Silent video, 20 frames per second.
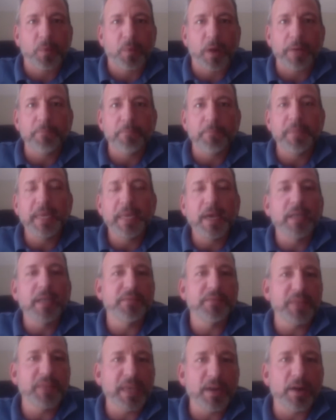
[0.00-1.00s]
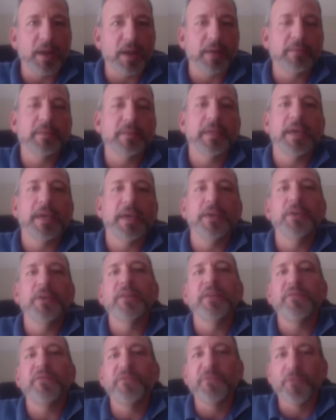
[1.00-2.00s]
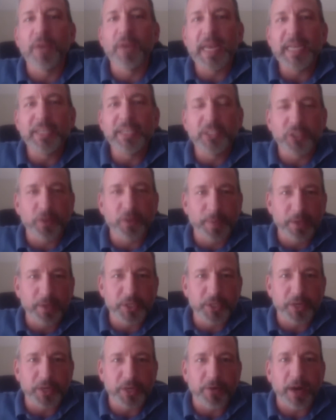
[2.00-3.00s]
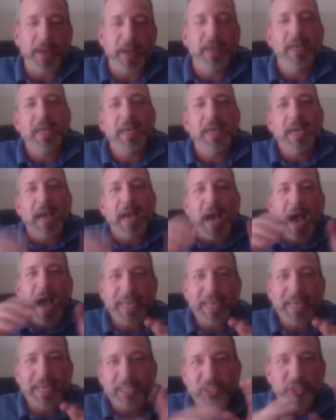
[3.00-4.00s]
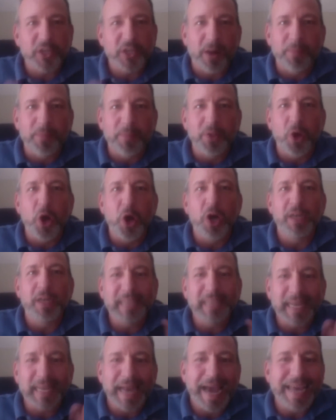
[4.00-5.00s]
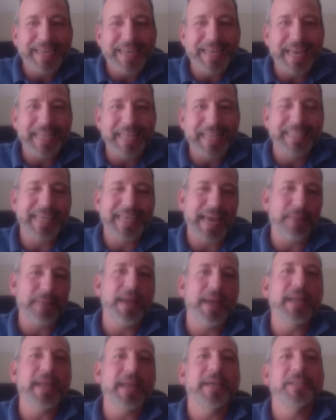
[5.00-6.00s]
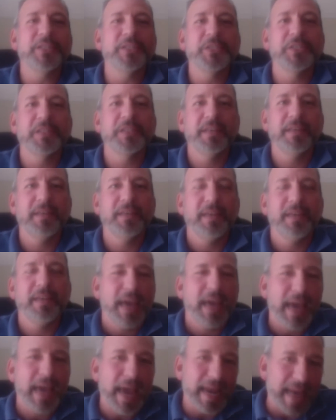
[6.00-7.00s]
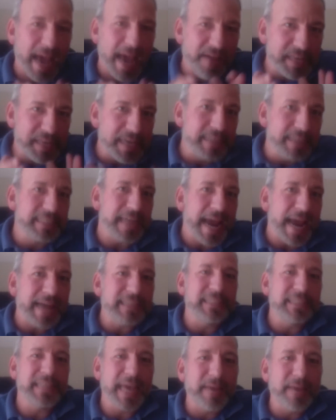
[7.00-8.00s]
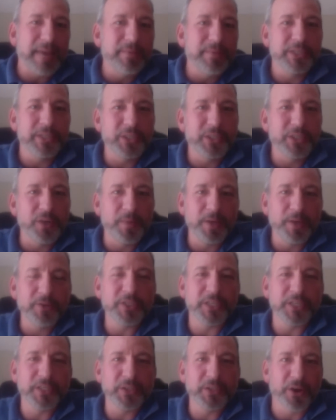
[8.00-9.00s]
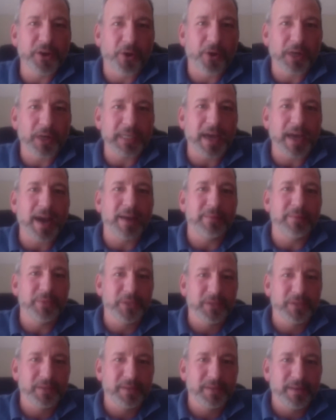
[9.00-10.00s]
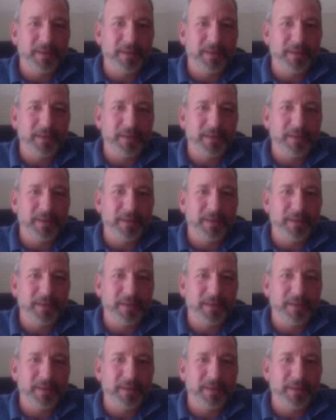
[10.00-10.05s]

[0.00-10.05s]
right? Because of the internet. Okay, you can get free distribution, right? I can start a blog tonight in 10 minutes and have the exact same distribution as the New York Times,